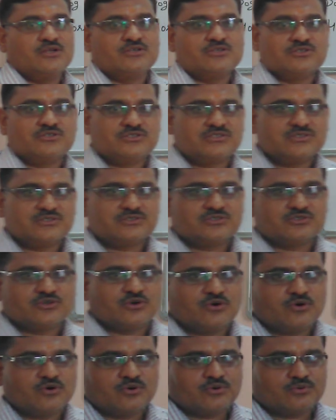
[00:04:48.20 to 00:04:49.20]

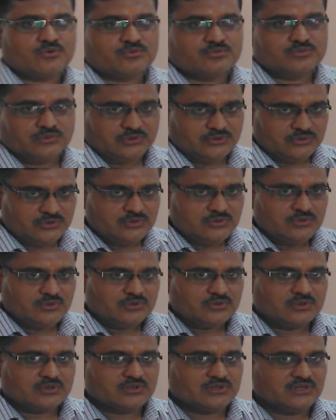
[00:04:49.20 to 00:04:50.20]
So
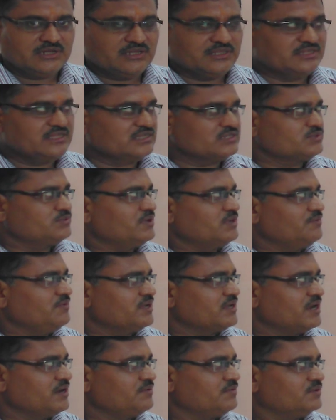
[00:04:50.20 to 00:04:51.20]
in this way
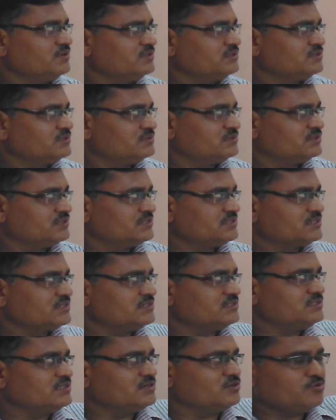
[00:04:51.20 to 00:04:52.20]
we can
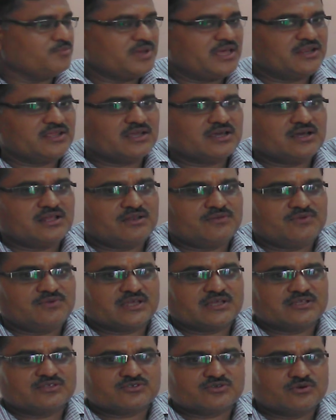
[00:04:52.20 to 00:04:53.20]
discuss the numerical, we
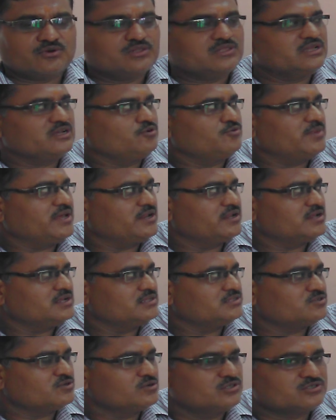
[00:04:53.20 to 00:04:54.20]
can solve the
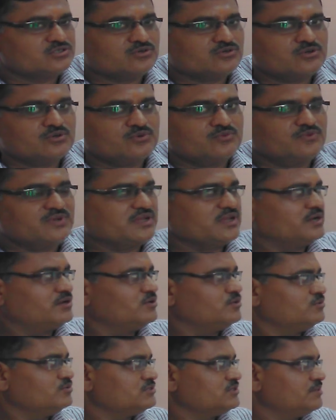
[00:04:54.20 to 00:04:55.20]
numericals also, we
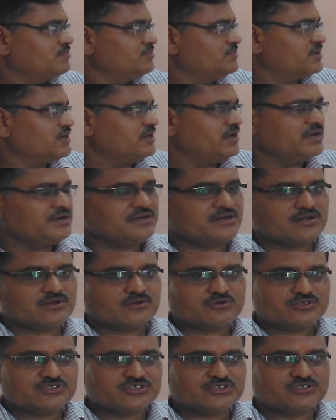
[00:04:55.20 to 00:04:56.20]
can do some related
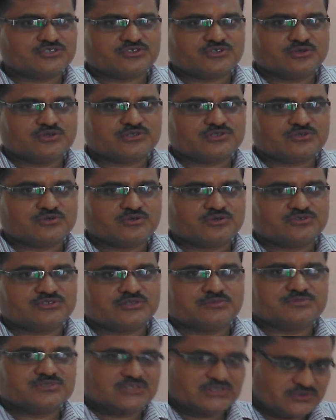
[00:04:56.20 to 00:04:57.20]
questions also,
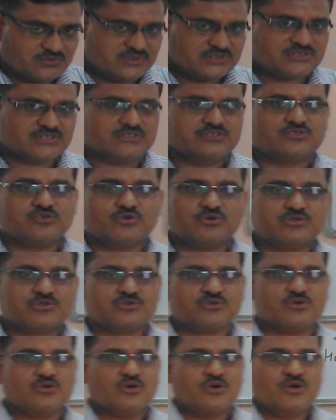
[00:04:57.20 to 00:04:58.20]
some situations
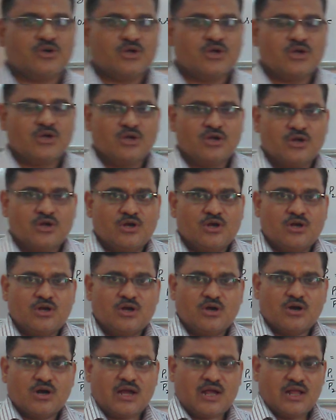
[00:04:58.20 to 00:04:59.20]
also.
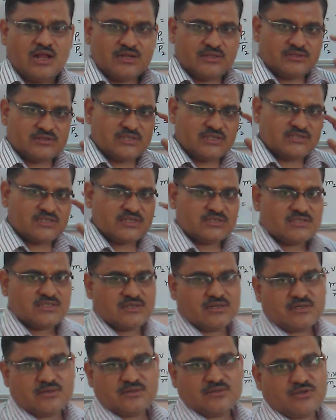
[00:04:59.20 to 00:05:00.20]
This is
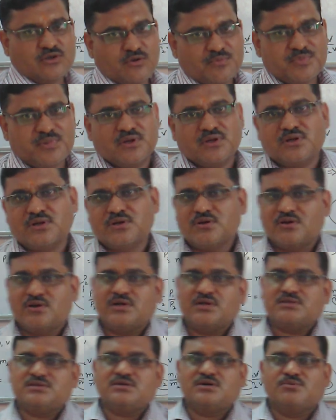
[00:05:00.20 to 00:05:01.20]
the topic
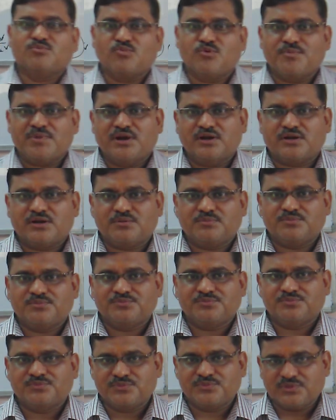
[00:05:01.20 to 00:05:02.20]
known as momentum.
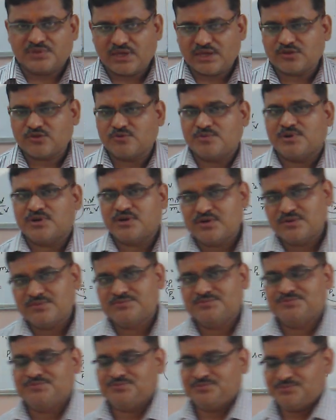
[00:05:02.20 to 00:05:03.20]
Thank you, beta.